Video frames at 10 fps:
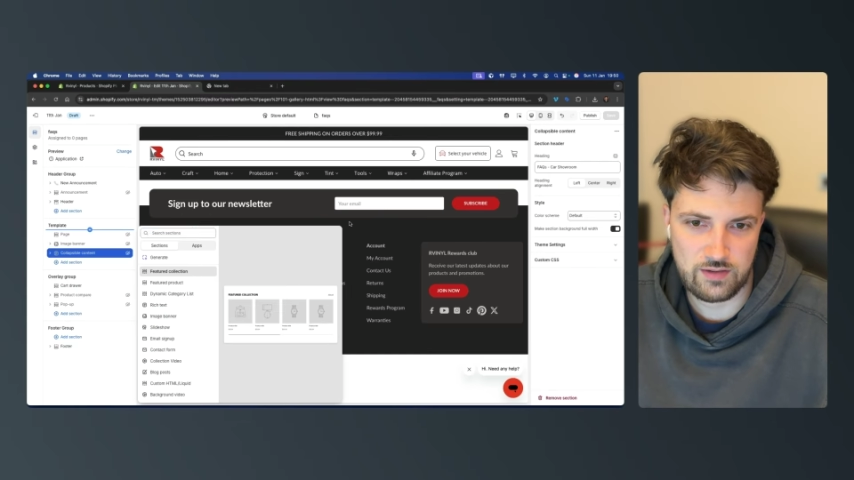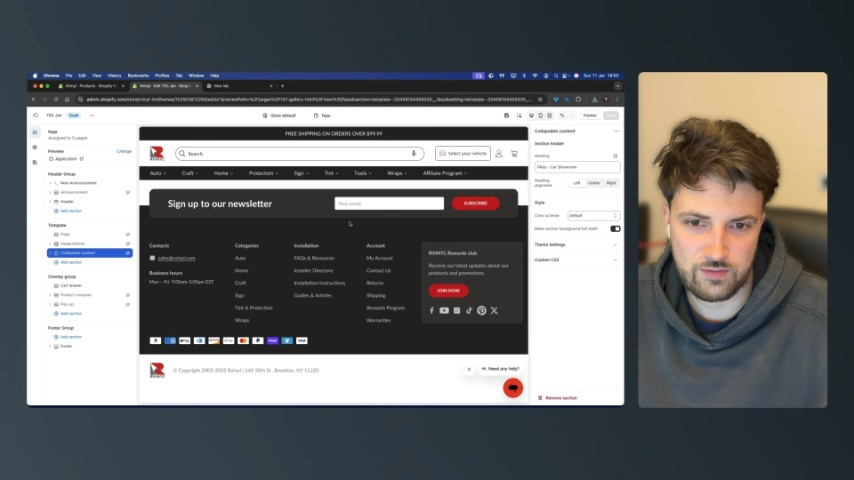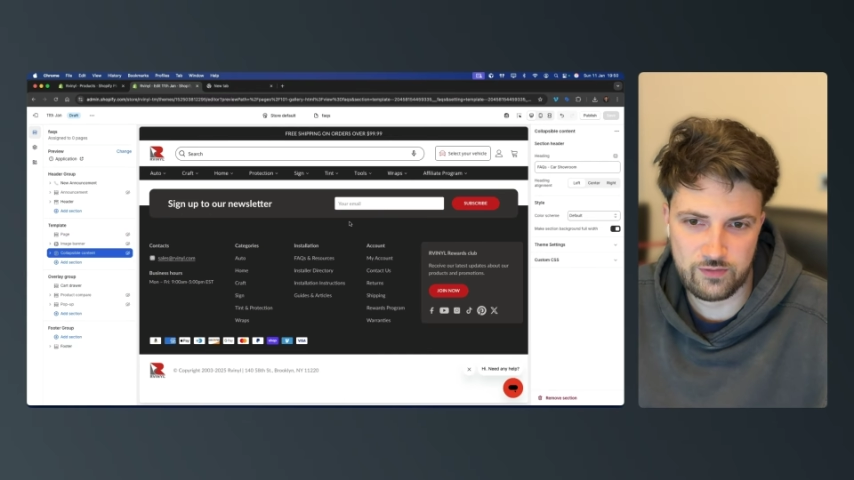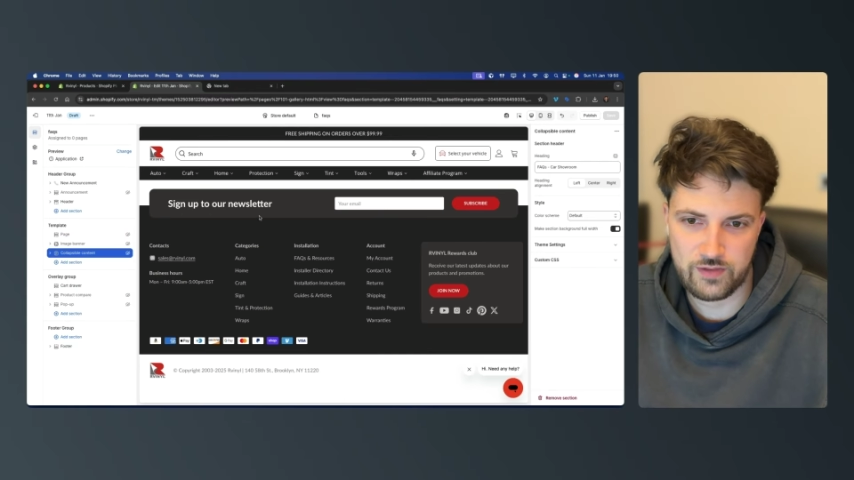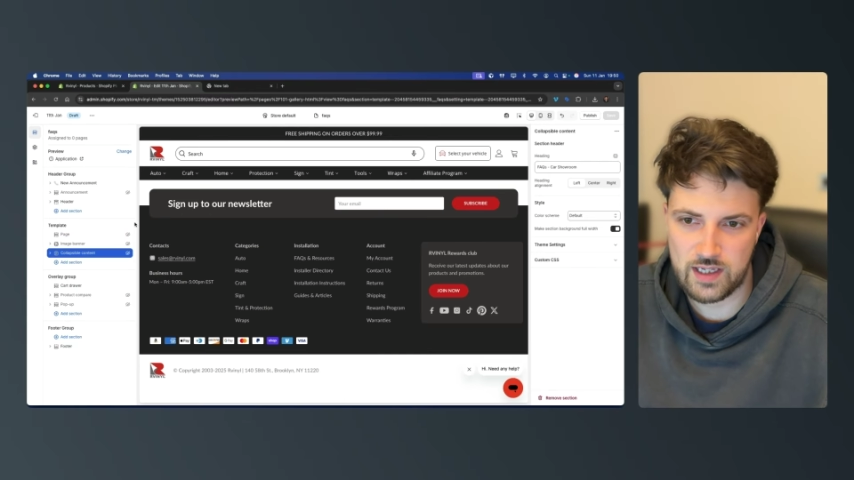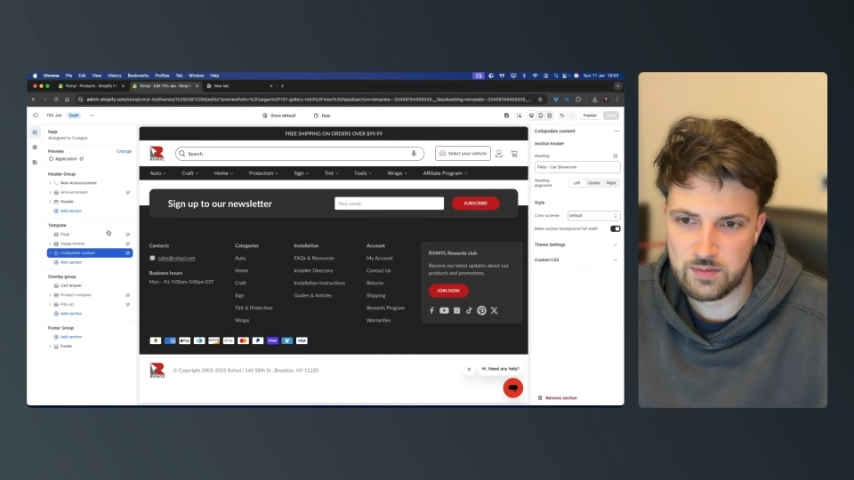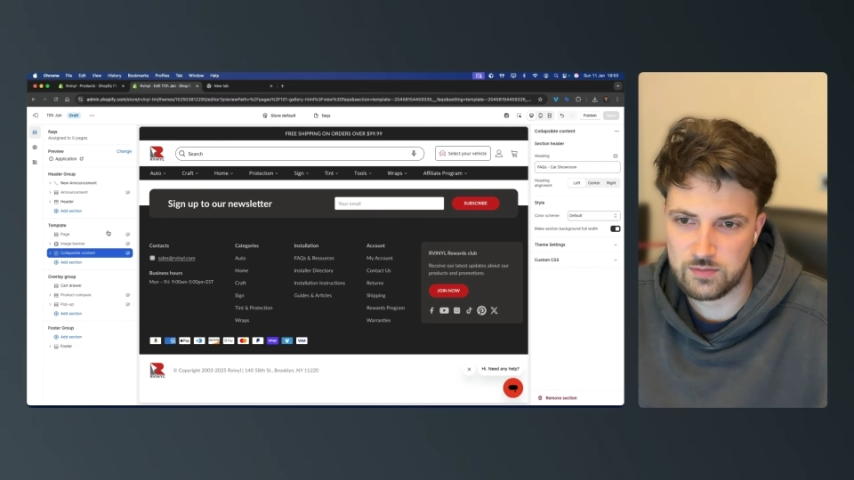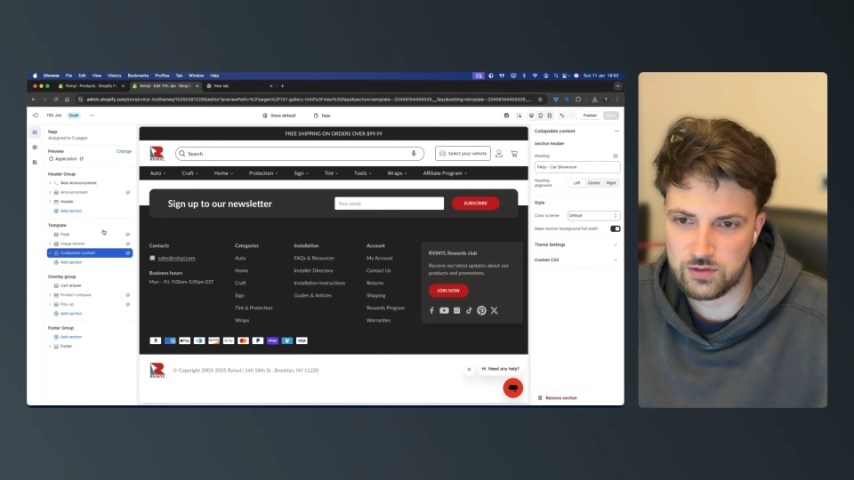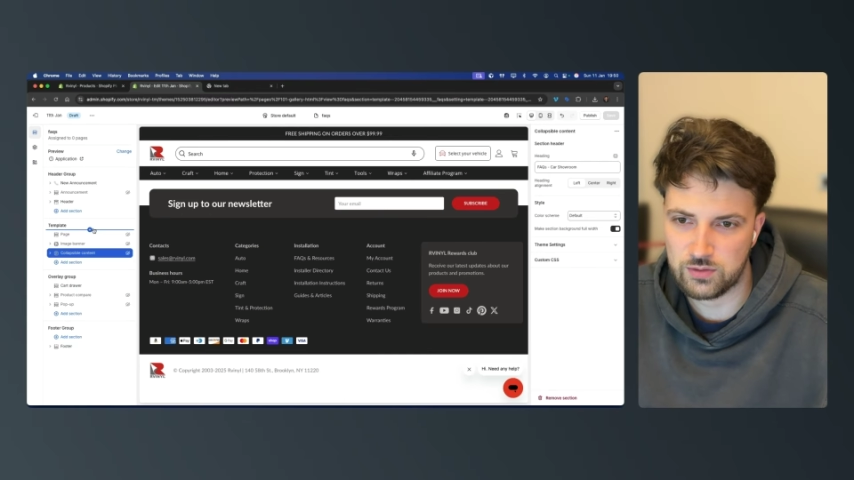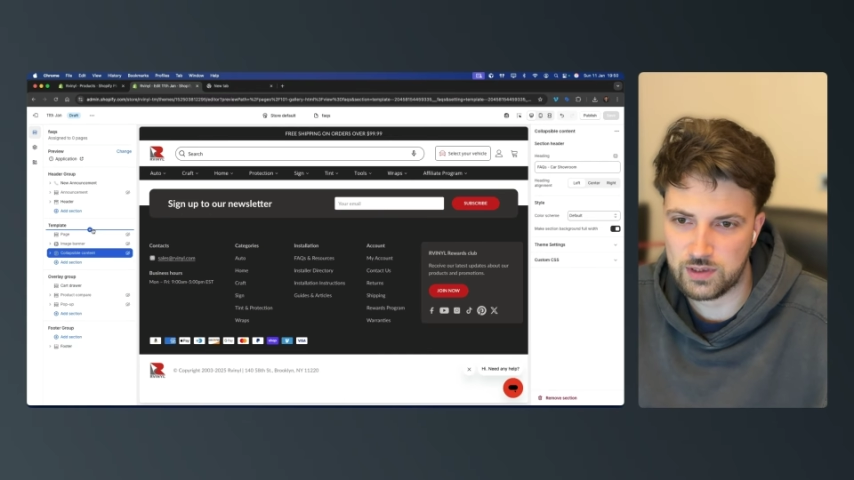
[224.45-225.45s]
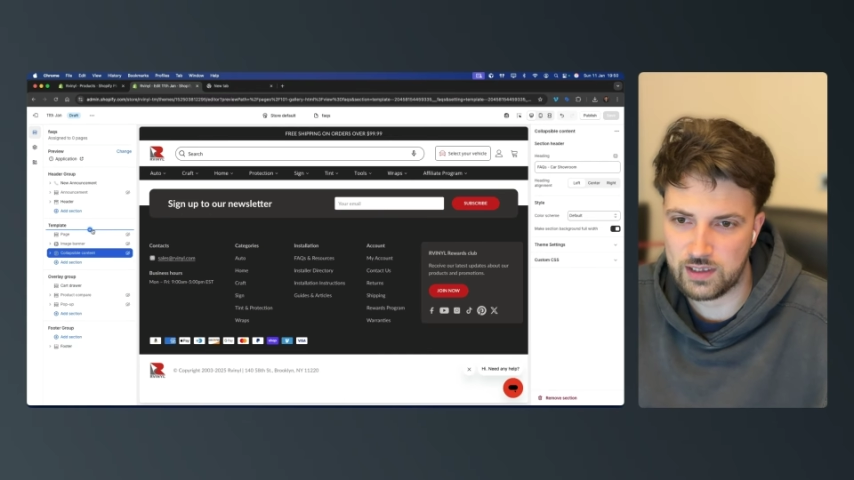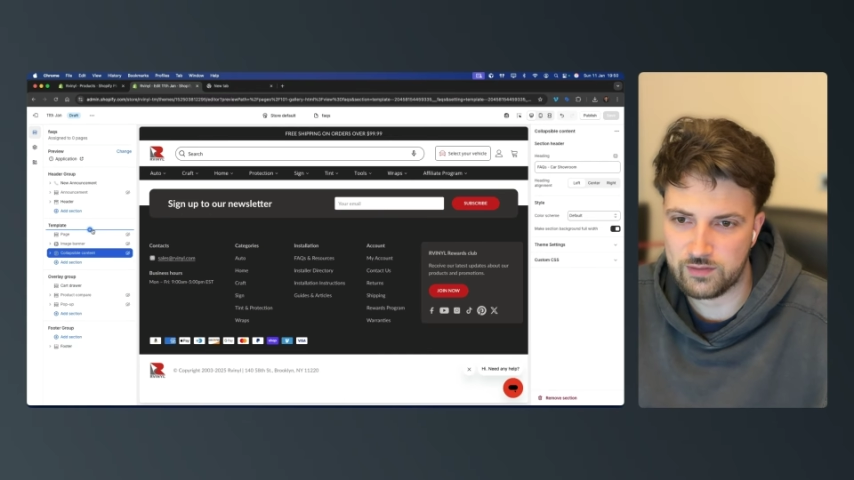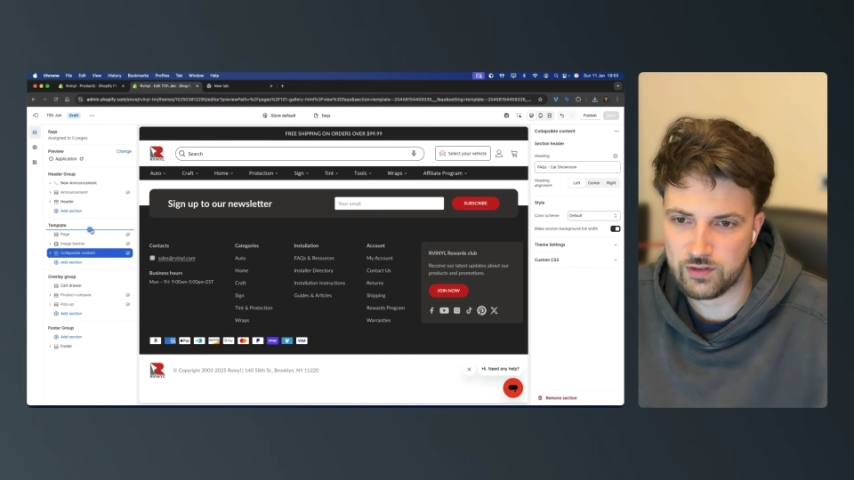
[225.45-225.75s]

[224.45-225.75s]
theme tool that they've